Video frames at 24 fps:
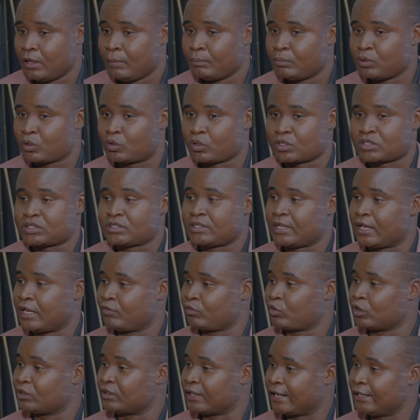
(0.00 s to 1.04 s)
because they
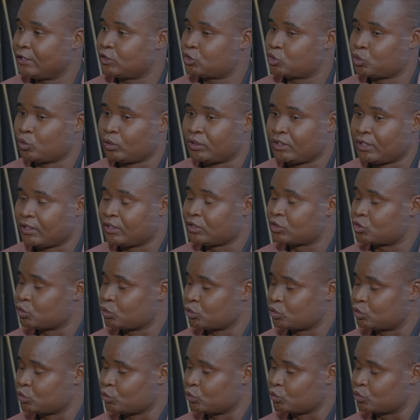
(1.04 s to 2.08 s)
have got right
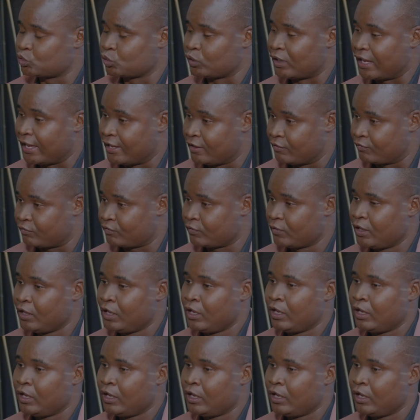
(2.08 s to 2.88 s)
to life.